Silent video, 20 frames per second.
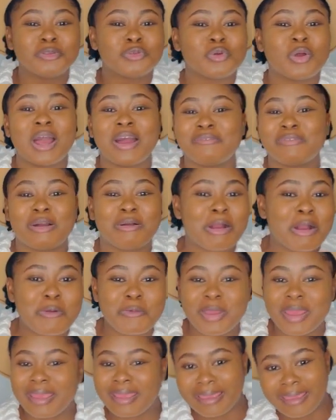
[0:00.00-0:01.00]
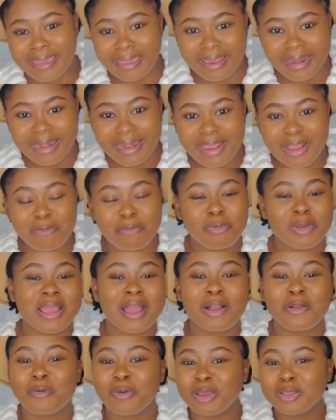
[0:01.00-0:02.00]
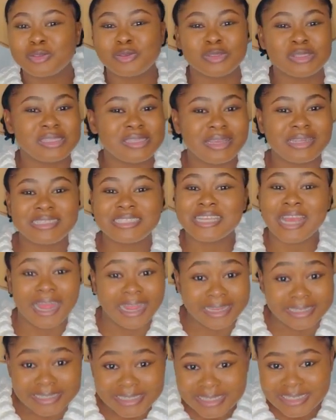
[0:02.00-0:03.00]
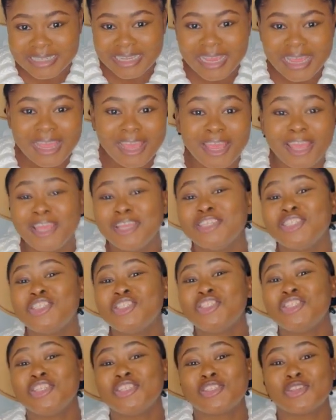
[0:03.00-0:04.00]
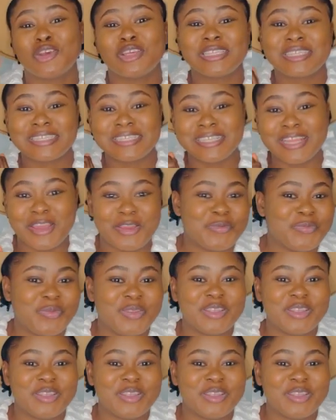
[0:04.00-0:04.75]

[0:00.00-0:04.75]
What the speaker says: to have our way again. We are going to take charge in Jesus' name.